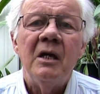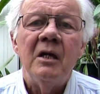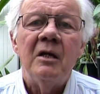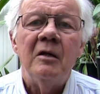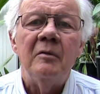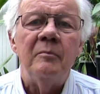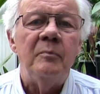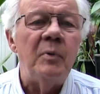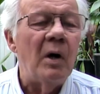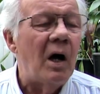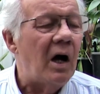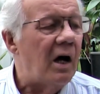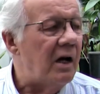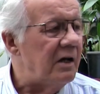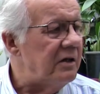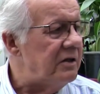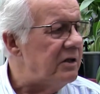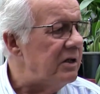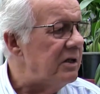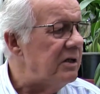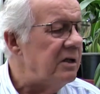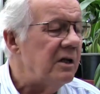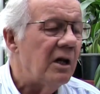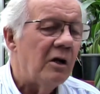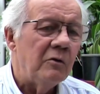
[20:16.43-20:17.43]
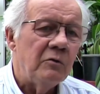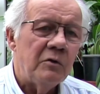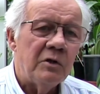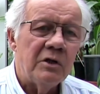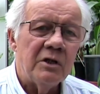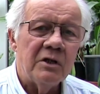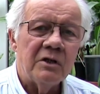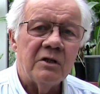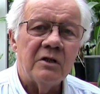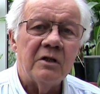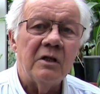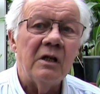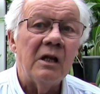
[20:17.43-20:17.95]
But I did
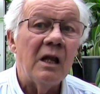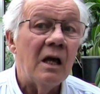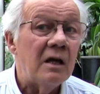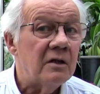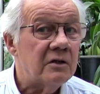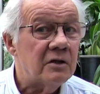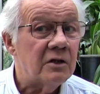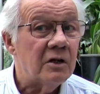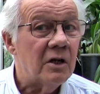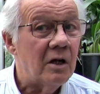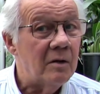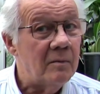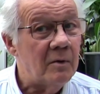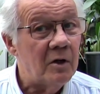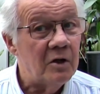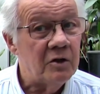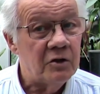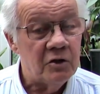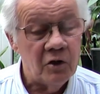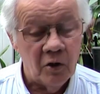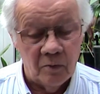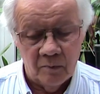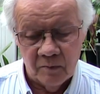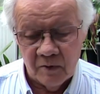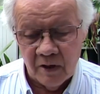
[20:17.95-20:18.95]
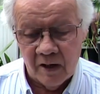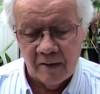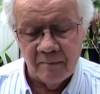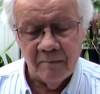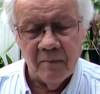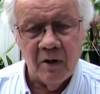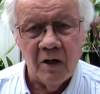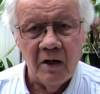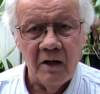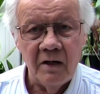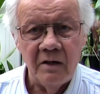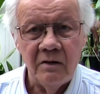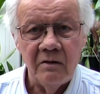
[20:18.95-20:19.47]
notice the last time I topped up
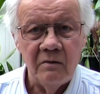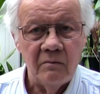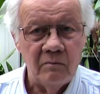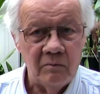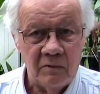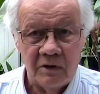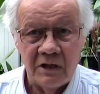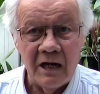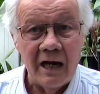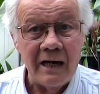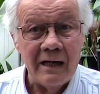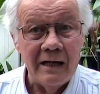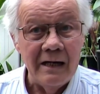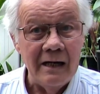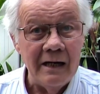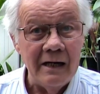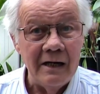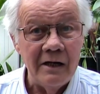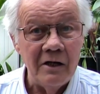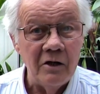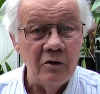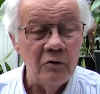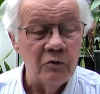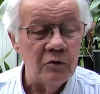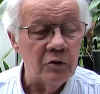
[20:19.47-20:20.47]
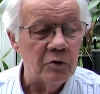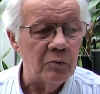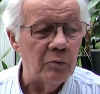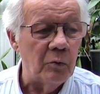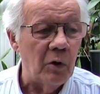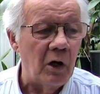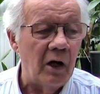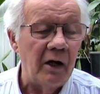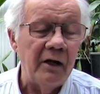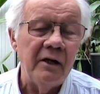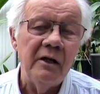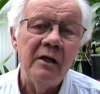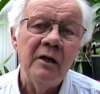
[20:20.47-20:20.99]
my daily use
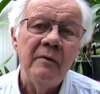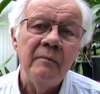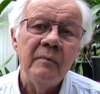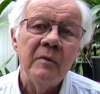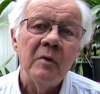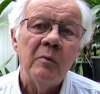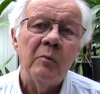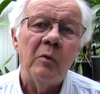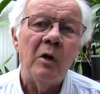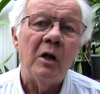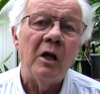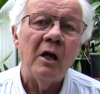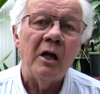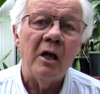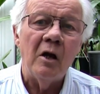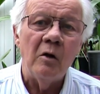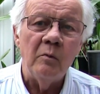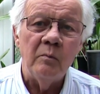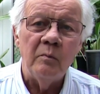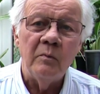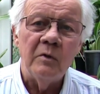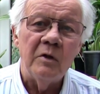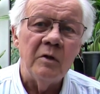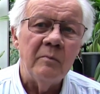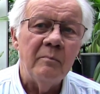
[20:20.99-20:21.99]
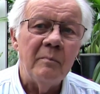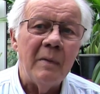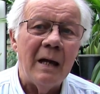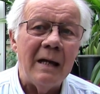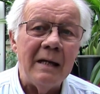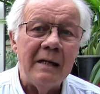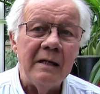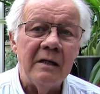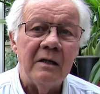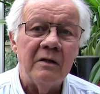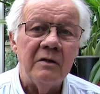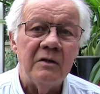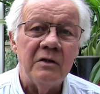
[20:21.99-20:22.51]
one, when I opened the
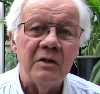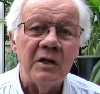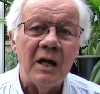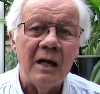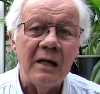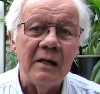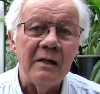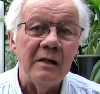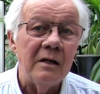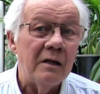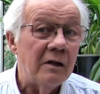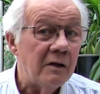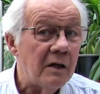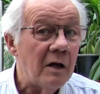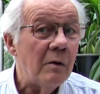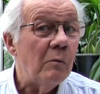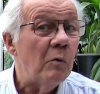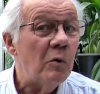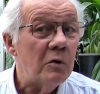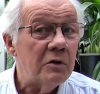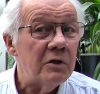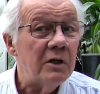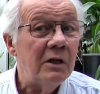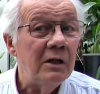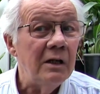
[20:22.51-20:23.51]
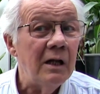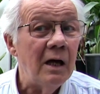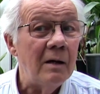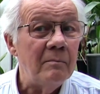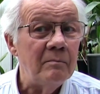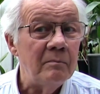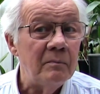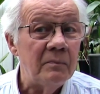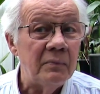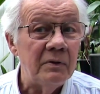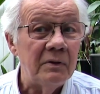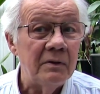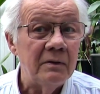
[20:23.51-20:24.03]
main container, there was a
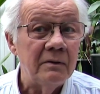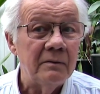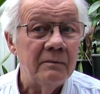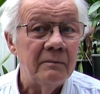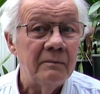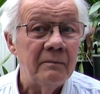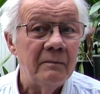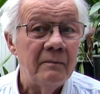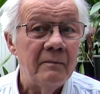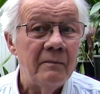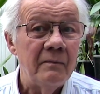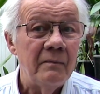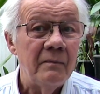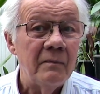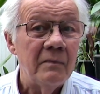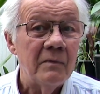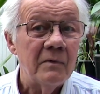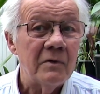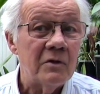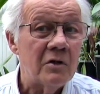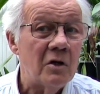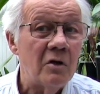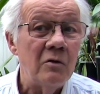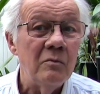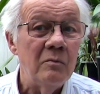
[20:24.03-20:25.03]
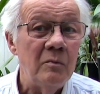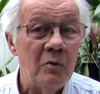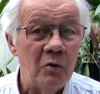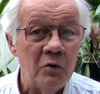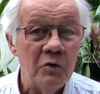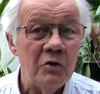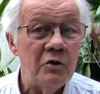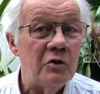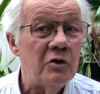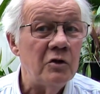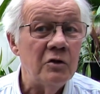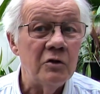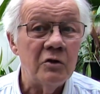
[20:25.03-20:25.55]
lump, so
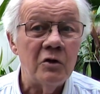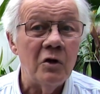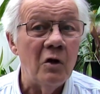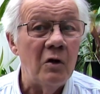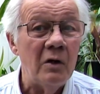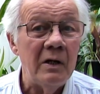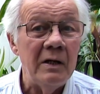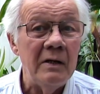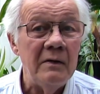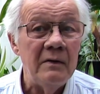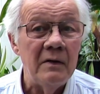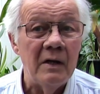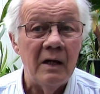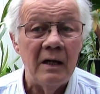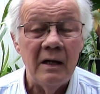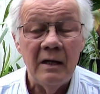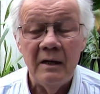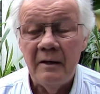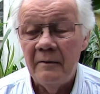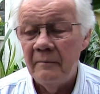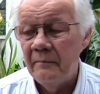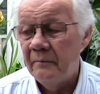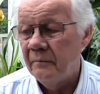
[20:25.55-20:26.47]
moisture's got in there.